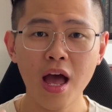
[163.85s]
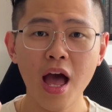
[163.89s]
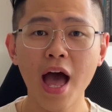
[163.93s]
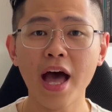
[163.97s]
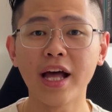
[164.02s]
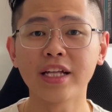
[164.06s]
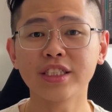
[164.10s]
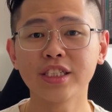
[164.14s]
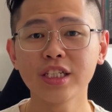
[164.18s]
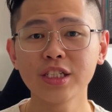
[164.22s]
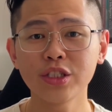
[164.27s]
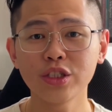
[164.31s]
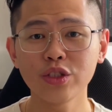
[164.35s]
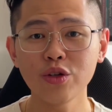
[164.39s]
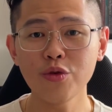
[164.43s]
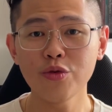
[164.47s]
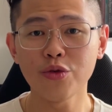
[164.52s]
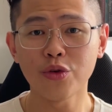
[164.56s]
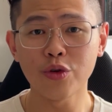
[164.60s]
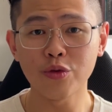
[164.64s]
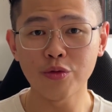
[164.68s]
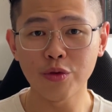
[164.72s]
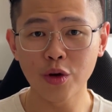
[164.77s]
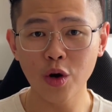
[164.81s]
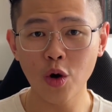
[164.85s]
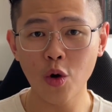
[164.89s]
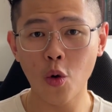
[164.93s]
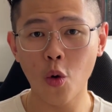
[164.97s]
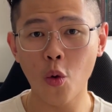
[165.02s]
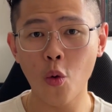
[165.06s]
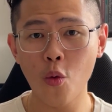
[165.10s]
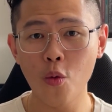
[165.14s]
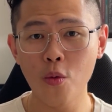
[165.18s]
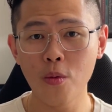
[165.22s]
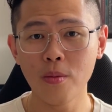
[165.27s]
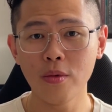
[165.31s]
And just so you
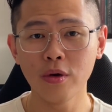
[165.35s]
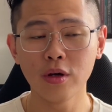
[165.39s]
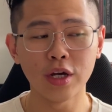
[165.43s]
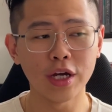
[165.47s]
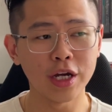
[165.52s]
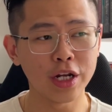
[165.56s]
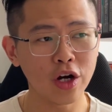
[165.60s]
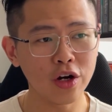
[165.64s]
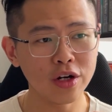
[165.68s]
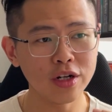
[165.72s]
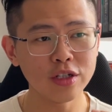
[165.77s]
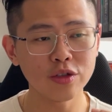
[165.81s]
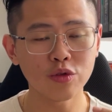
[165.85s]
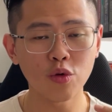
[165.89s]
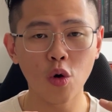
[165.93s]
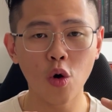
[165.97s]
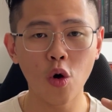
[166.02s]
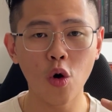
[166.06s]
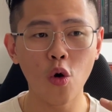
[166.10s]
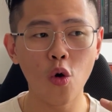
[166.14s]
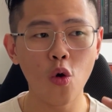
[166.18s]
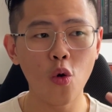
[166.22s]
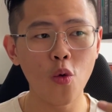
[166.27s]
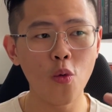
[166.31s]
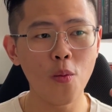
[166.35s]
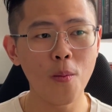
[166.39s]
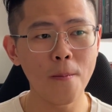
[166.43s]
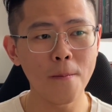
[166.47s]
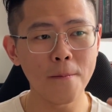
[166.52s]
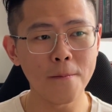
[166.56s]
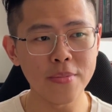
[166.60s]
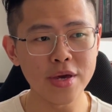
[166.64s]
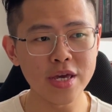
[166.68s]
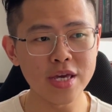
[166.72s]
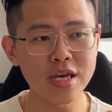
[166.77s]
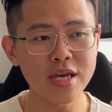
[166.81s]
know, in order to hold
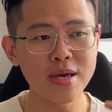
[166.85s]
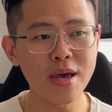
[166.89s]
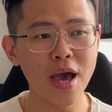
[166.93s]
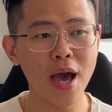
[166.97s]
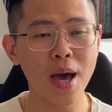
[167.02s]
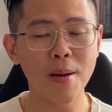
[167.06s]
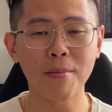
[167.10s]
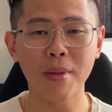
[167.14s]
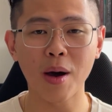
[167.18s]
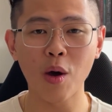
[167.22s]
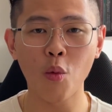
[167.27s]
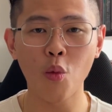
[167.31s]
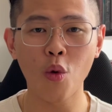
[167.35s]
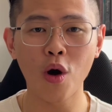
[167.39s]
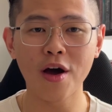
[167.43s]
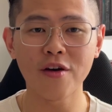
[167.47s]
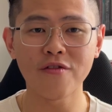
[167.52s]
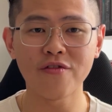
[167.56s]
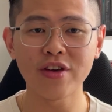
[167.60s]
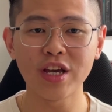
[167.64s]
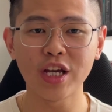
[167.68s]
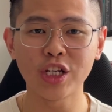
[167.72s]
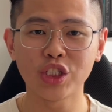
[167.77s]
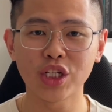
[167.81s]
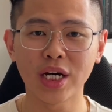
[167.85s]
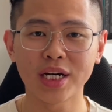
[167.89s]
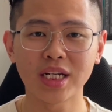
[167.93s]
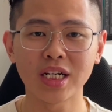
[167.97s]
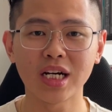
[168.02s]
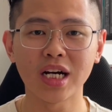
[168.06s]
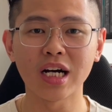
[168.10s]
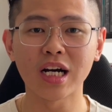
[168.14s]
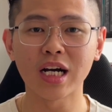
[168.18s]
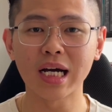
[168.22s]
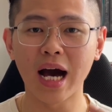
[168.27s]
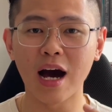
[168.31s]
me and my wife each
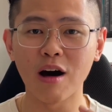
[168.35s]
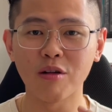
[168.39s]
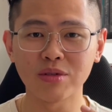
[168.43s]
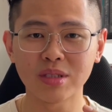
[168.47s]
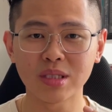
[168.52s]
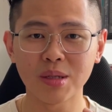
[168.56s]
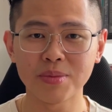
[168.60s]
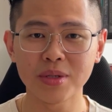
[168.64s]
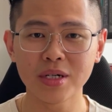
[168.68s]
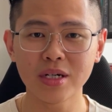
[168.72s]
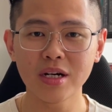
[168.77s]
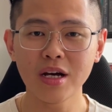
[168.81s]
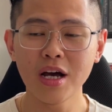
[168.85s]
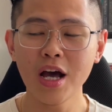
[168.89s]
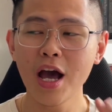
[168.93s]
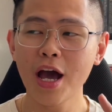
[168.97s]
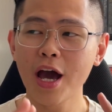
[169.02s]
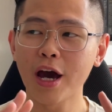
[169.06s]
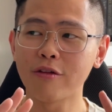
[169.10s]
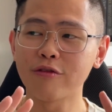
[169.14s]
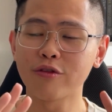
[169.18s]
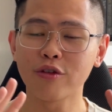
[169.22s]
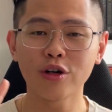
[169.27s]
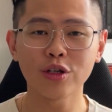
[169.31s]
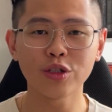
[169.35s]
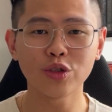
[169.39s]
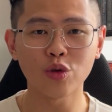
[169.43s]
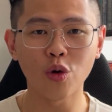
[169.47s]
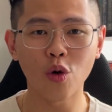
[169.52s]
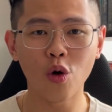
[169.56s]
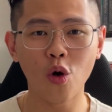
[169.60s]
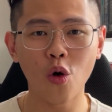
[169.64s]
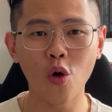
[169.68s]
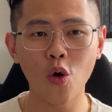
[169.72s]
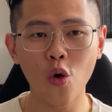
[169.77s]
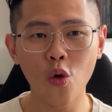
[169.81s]
other accountable, and of course to
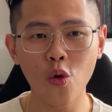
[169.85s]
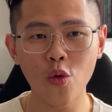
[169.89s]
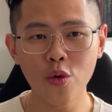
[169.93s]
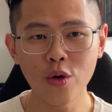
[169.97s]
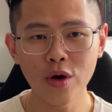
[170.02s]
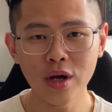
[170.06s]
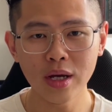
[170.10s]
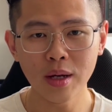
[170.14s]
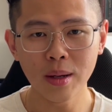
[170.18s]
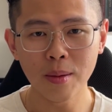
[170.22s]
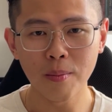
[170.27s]
hold